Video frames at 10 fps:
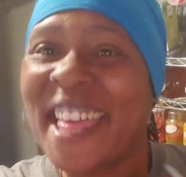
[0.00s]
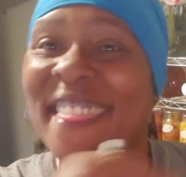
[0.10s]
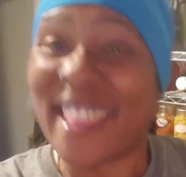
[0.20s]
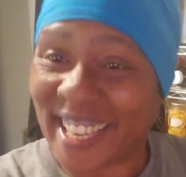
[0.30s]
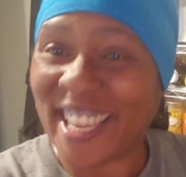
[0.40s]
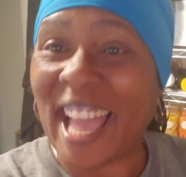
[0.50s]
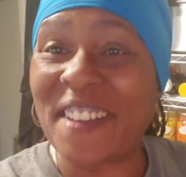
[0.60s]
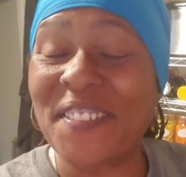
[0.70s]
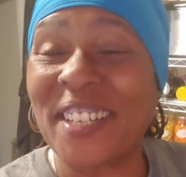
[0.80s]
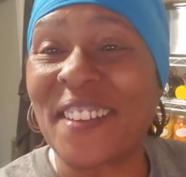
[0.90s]
Thank y'all
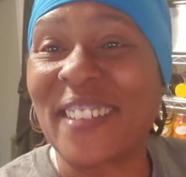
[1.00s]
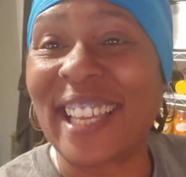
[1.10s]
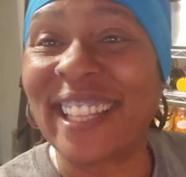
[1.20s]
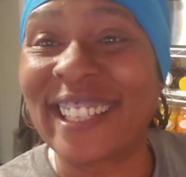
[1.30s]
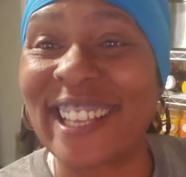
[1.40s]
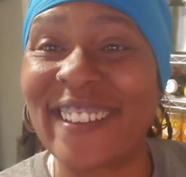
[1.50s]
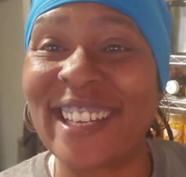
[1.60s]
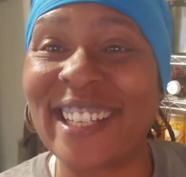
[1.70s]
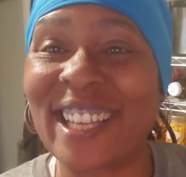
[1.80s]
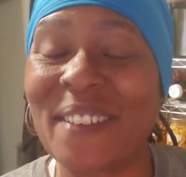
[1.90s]
for coming to L&L
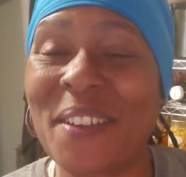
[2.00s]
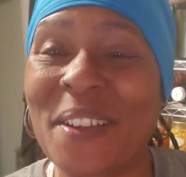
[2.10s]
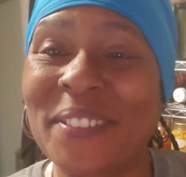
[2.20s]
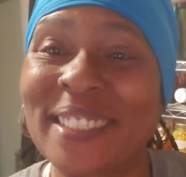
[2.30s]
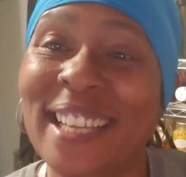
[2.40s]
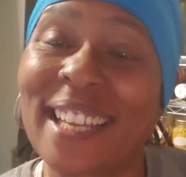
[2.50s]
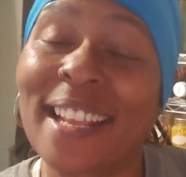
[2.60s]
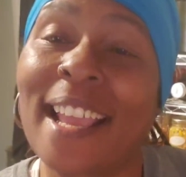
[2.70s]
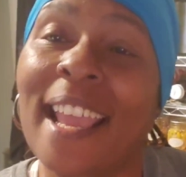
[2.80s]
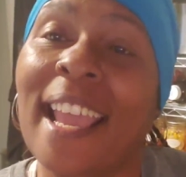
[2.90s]
Honeycomb Homestead.
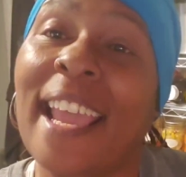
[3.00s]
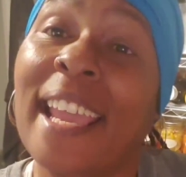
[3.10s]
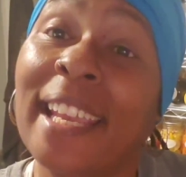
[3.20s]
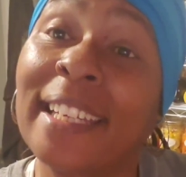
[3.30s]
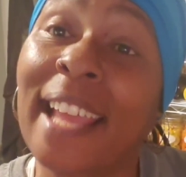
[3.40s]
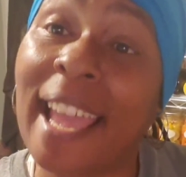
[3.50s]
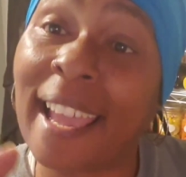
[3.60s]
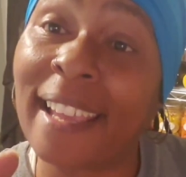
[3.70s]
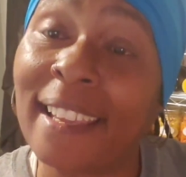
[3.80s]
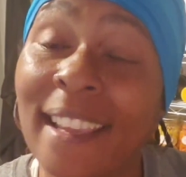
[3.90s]
And
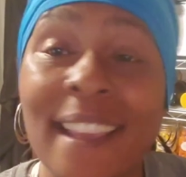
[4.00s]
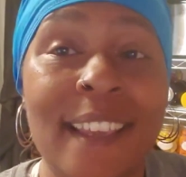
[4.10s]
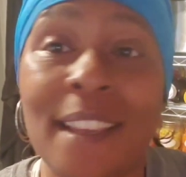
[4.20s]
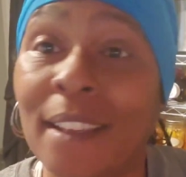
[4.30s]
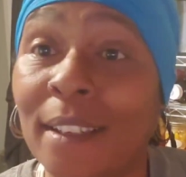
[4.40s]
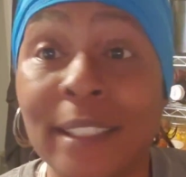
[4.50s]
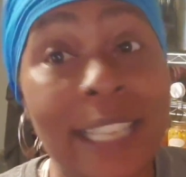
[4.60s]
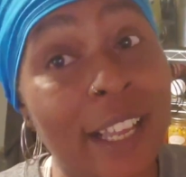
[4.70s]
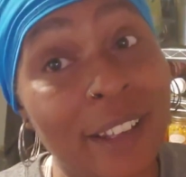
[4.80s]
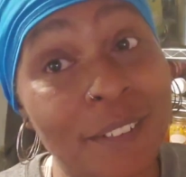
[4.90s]
hey,
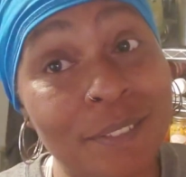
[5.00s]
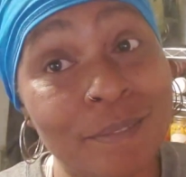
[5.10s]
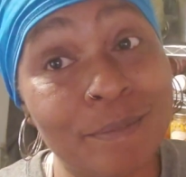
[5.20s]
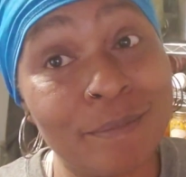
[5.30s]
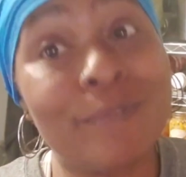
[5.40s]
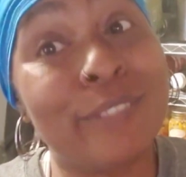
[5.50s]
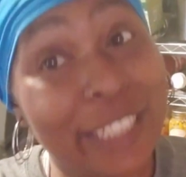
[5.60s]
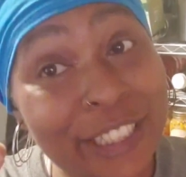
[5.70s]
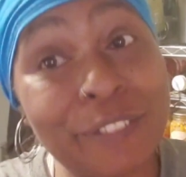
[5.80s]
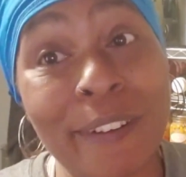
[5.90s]
y'all.
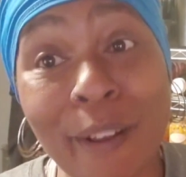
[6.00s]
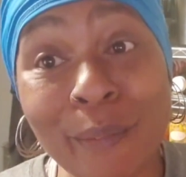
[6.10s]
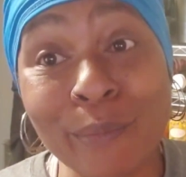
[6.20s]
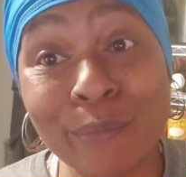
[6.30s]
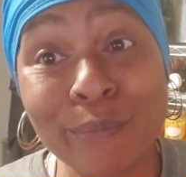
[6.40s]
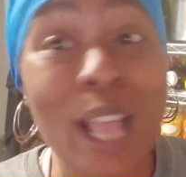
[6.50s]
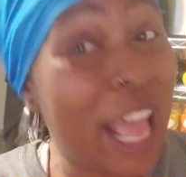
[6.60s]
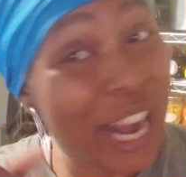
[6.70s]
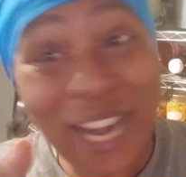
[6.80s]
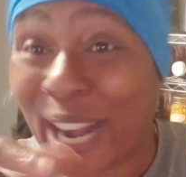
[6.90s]
Let's grow.
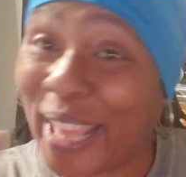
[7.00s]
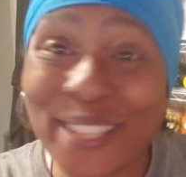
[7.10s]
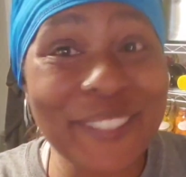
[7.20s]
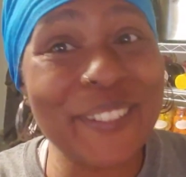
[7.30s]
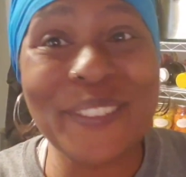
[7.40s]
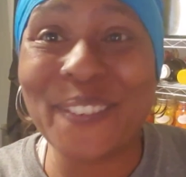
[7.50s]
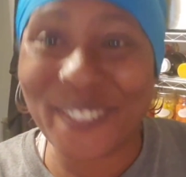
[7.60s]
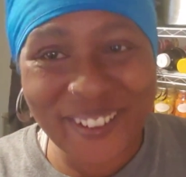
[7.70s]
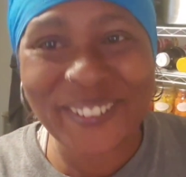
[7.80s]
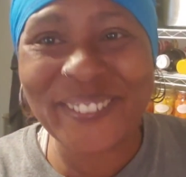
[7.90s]
Let's
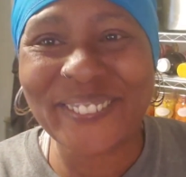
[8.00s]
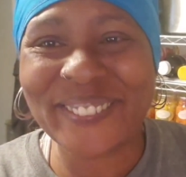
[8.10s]
grow.